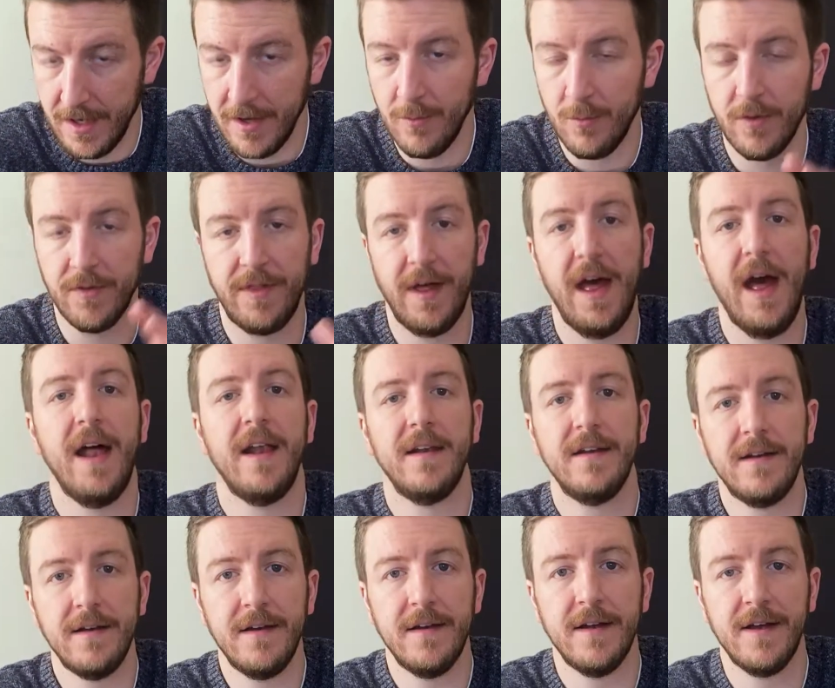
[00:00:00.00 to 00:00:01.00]
well
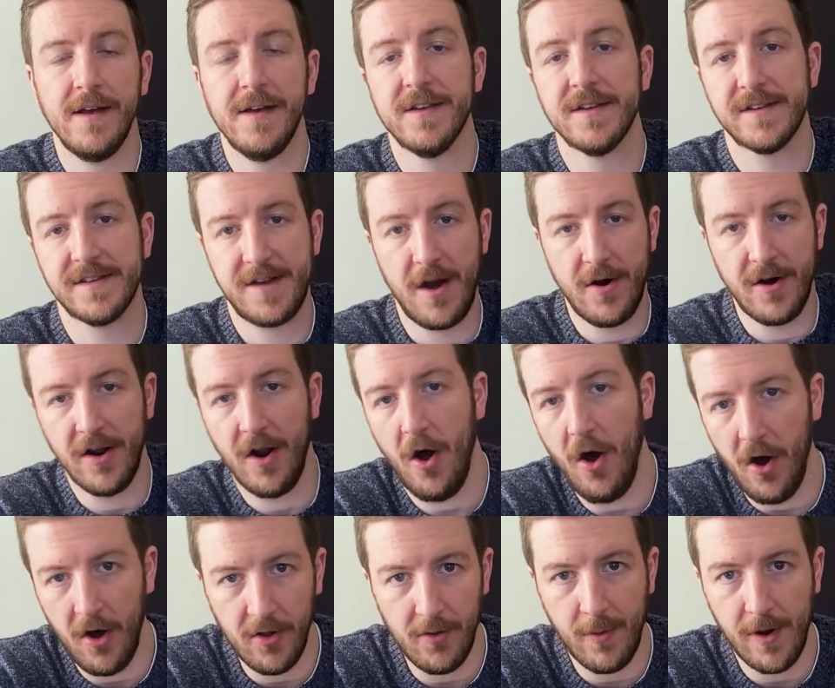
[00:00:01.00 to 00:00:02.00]
then start it
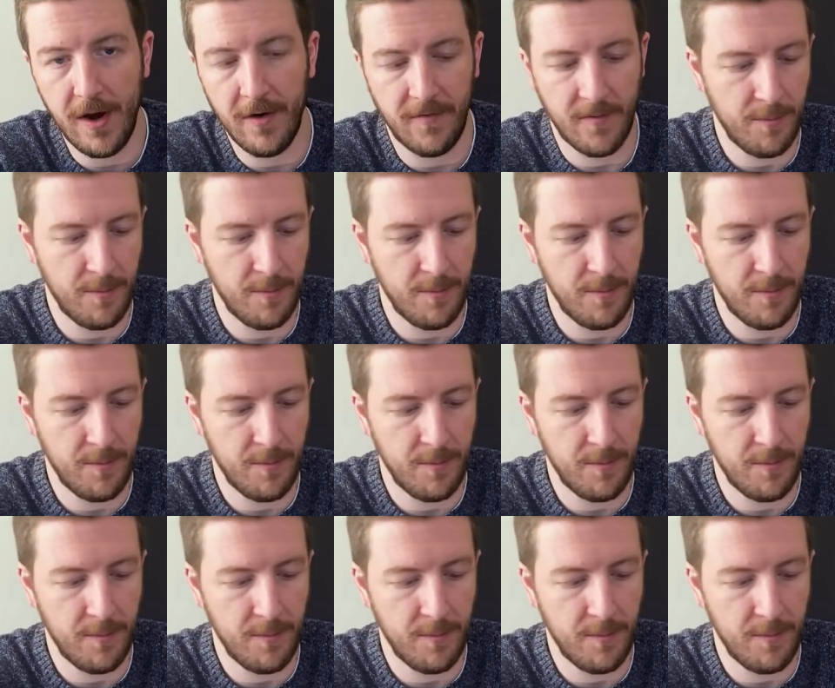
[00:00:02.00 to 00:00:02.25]
all the way over.